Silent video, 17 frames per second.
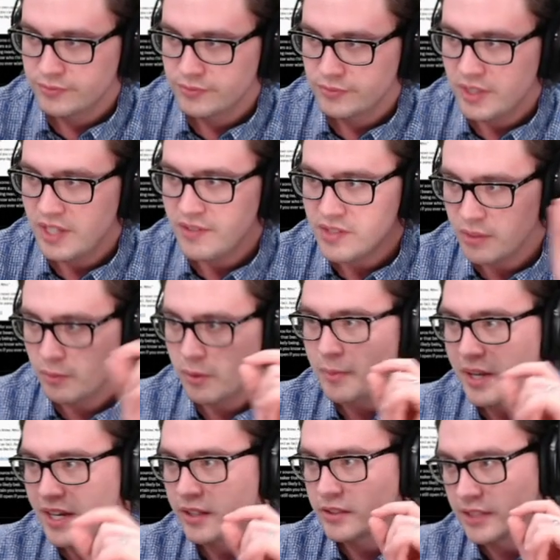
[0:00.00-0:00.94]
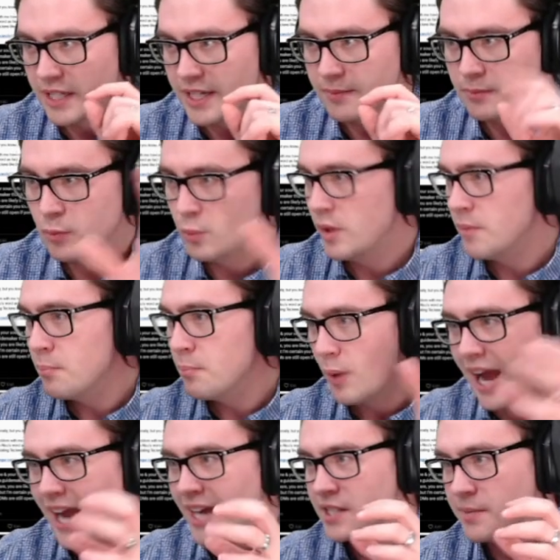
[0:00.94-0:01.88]
If someone made a claim, when
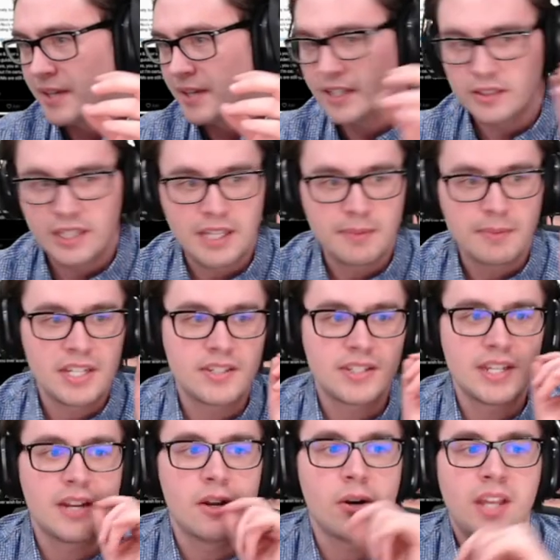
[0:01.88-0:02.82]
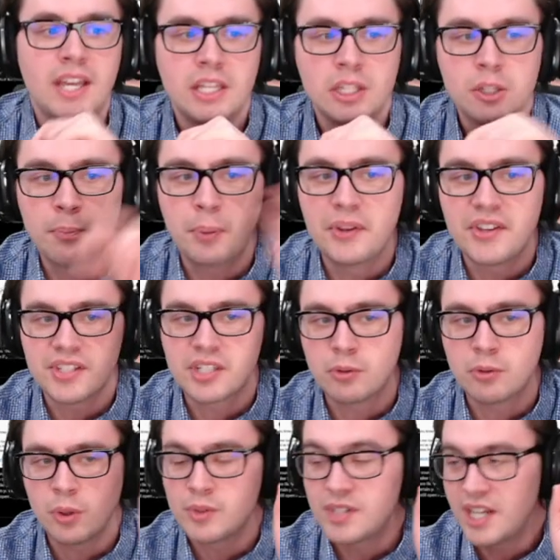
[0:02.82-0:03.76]
Brax made a claim, he said, okay, you put this in
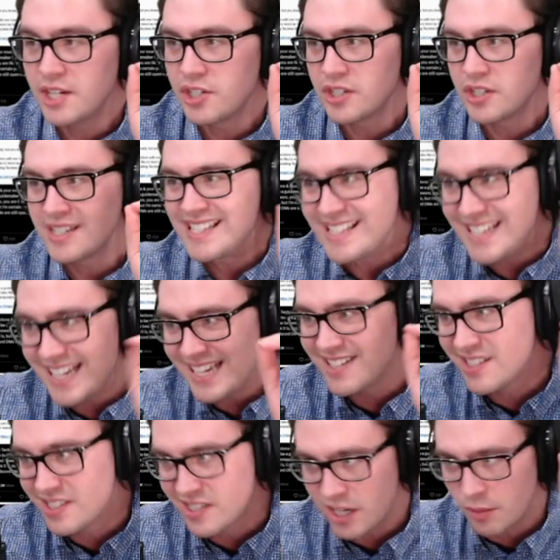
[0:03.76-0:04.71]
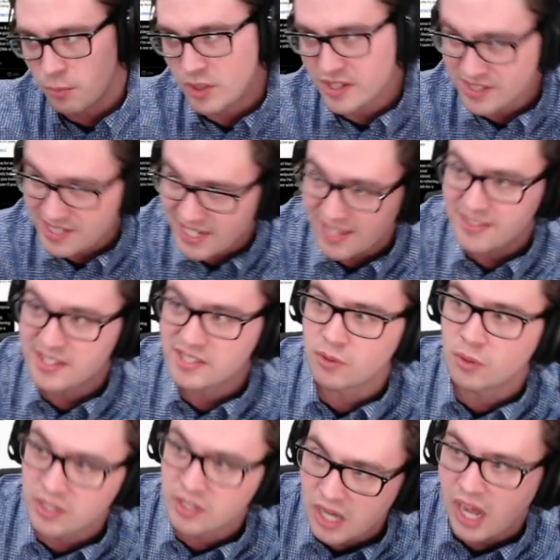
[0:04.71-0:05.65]
quotations. Did someone say this
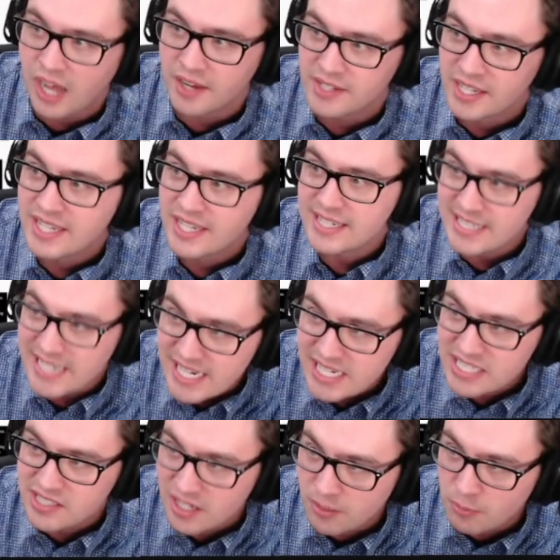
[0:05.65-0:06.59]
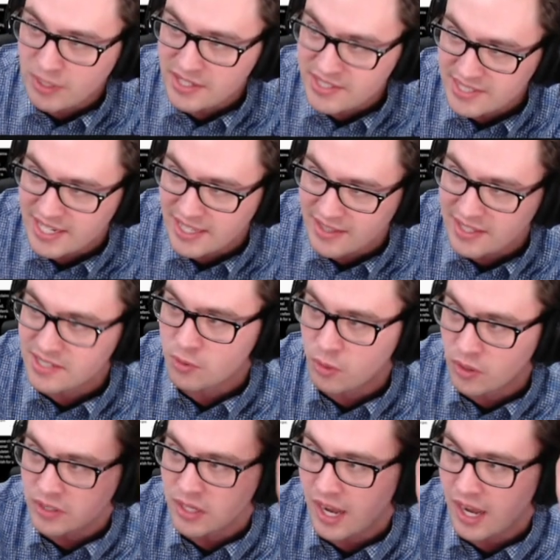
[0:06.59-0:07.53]
or not? Did someone say this or
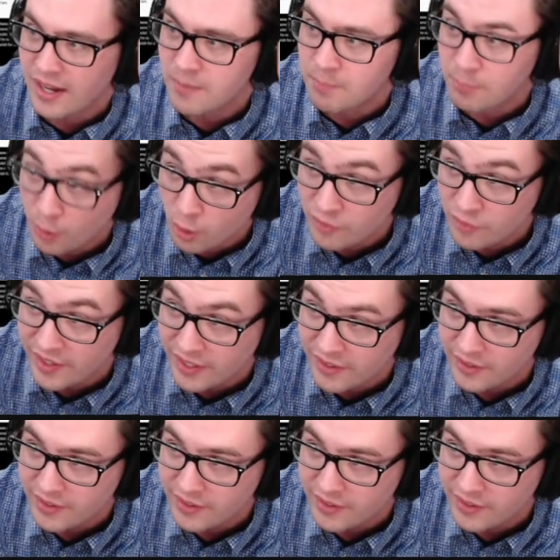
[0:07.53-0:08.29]
not? And prove it.